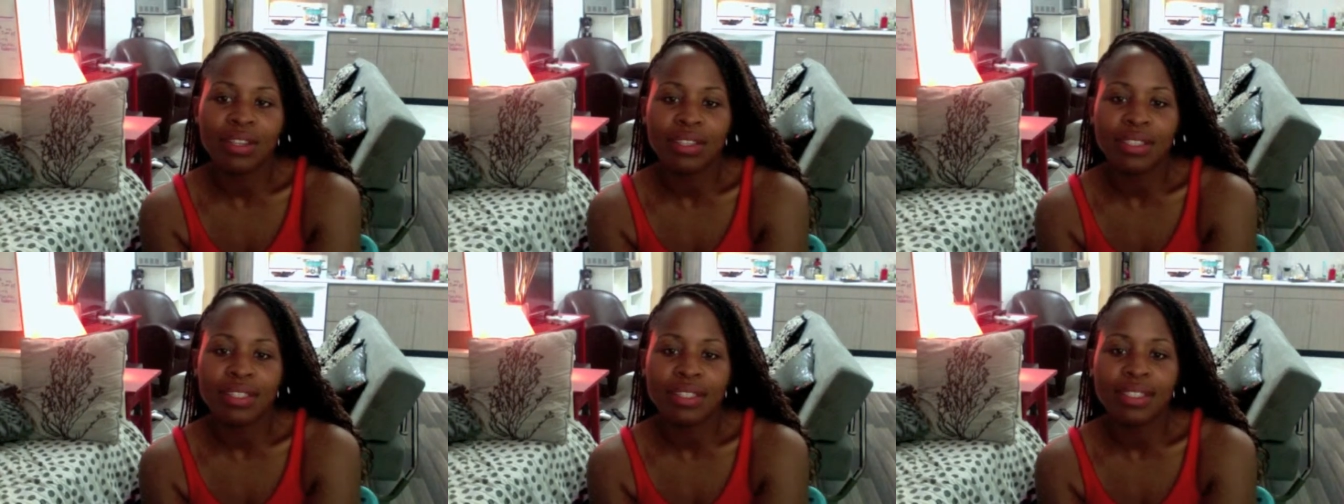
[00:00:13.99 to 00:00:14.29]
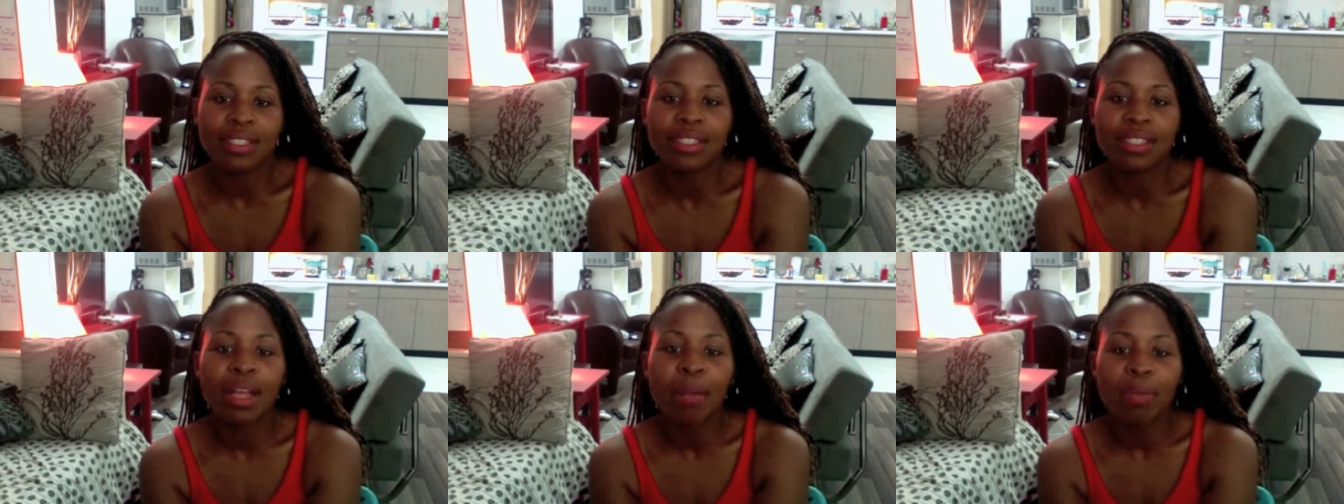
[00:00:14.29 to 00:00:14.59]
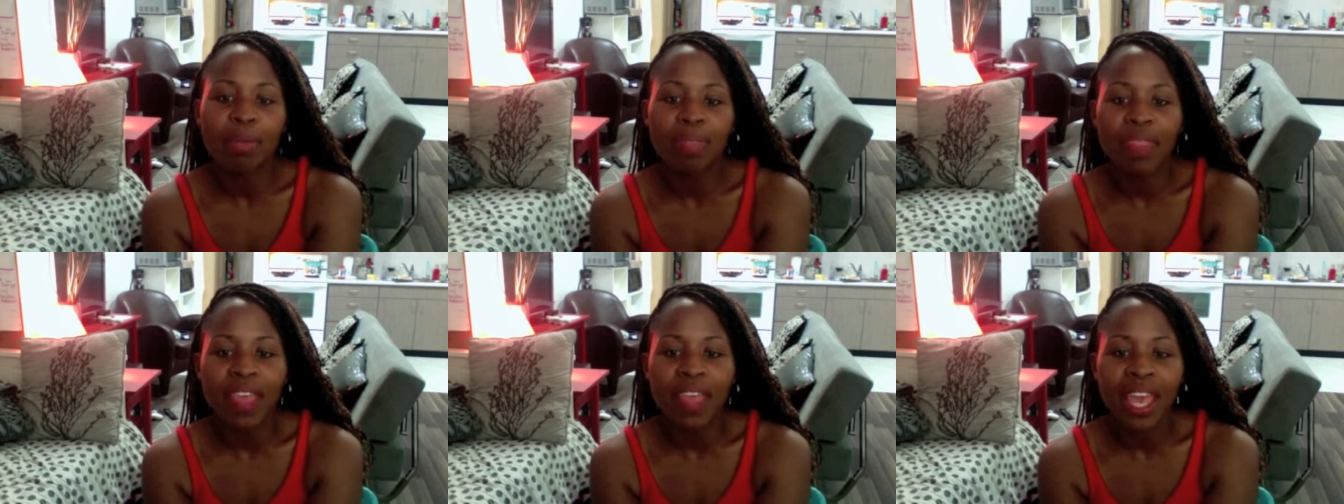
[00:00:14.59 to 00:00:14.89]

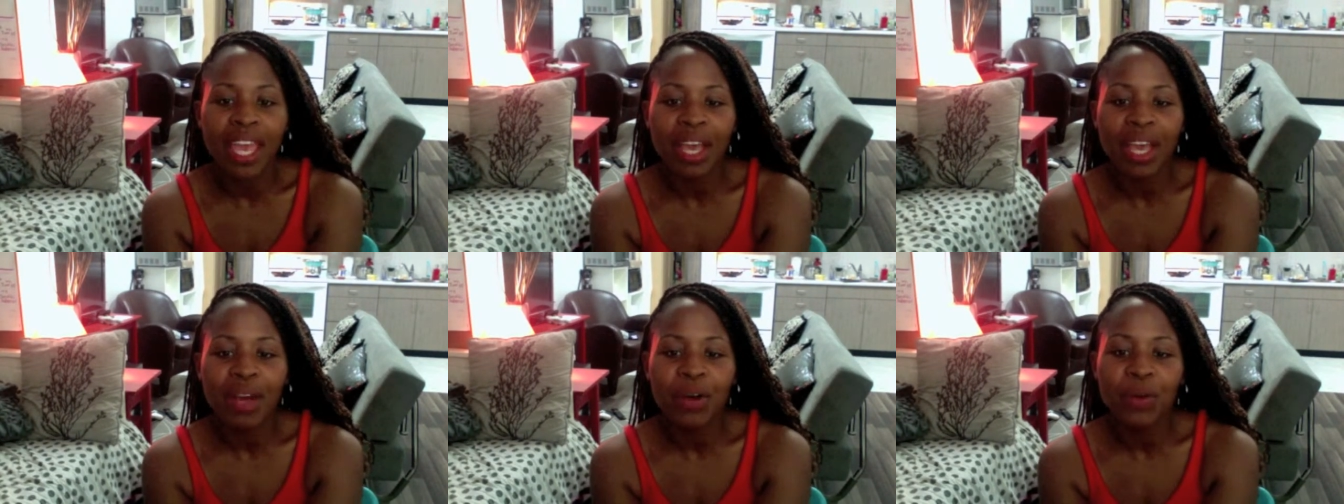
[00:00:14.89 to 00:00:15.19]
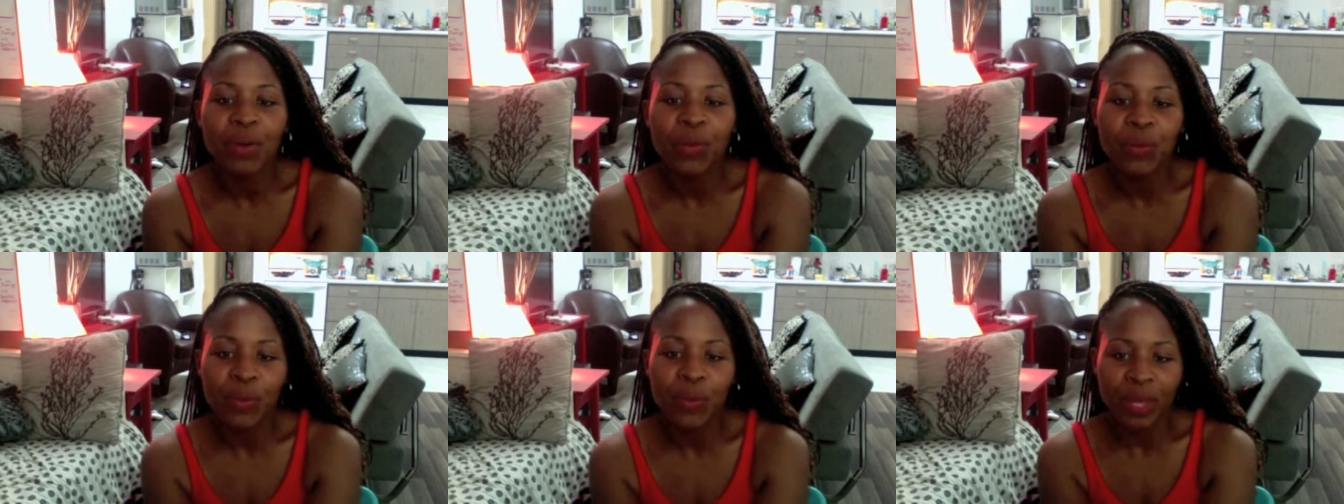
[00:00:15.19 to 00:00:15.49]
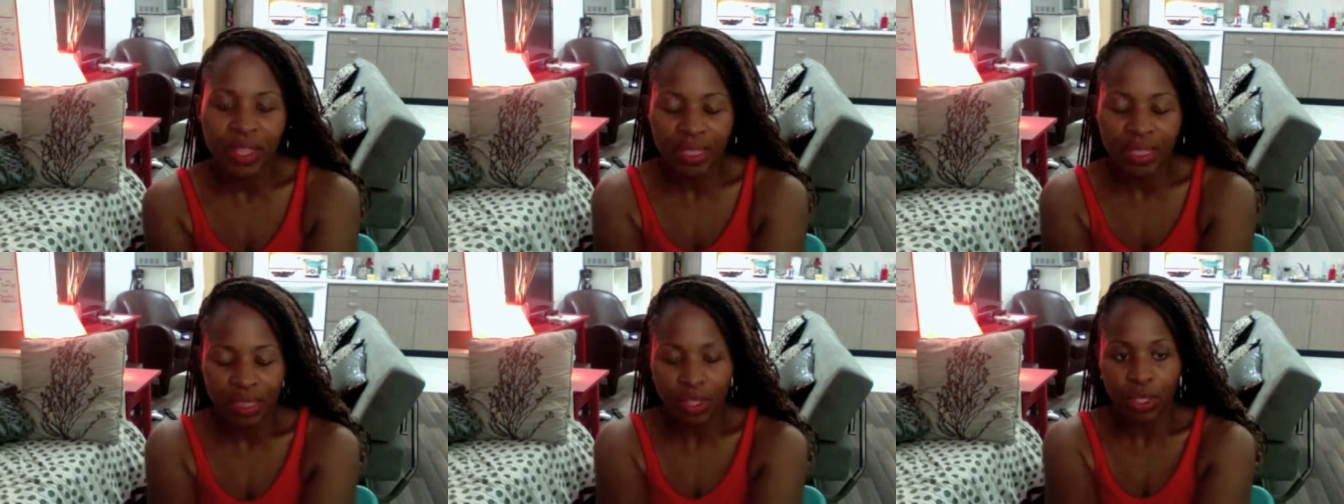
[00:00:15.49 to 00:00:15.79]
something
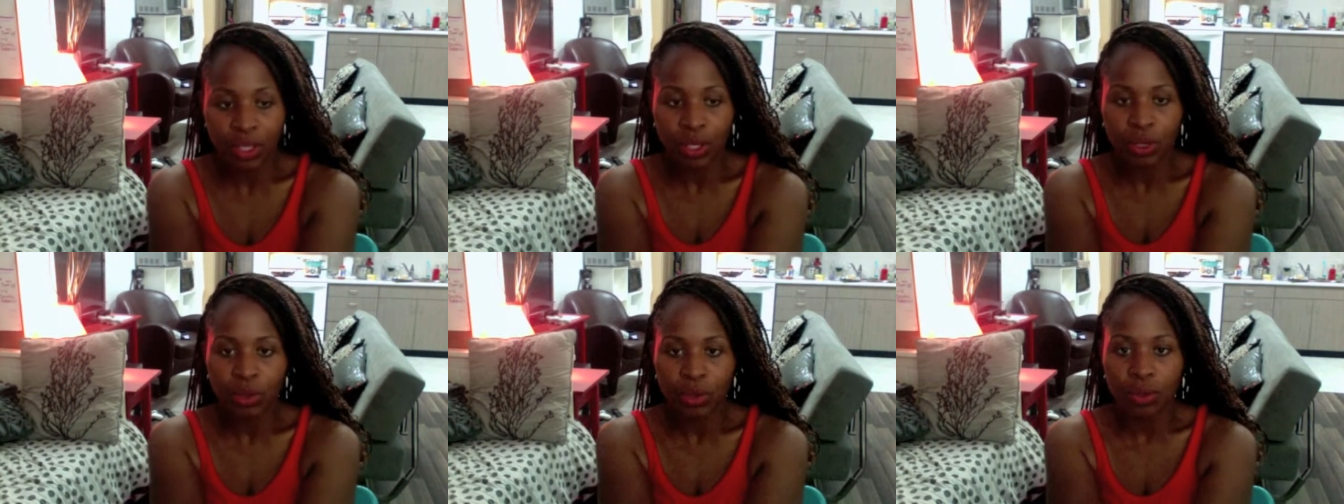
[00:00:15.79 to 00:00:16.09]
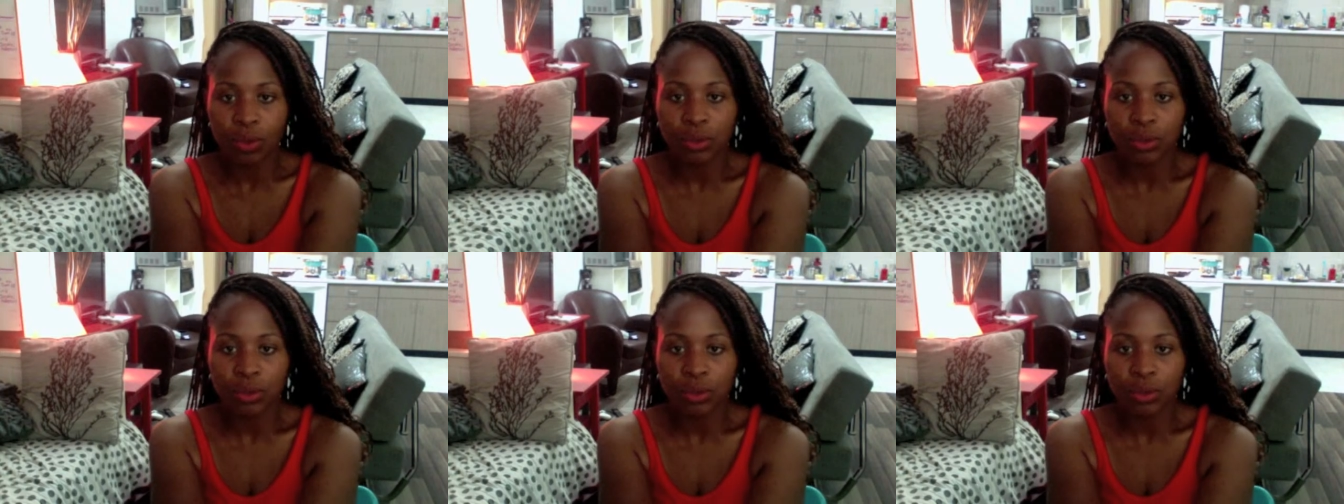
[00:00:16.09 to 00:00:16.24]
with you.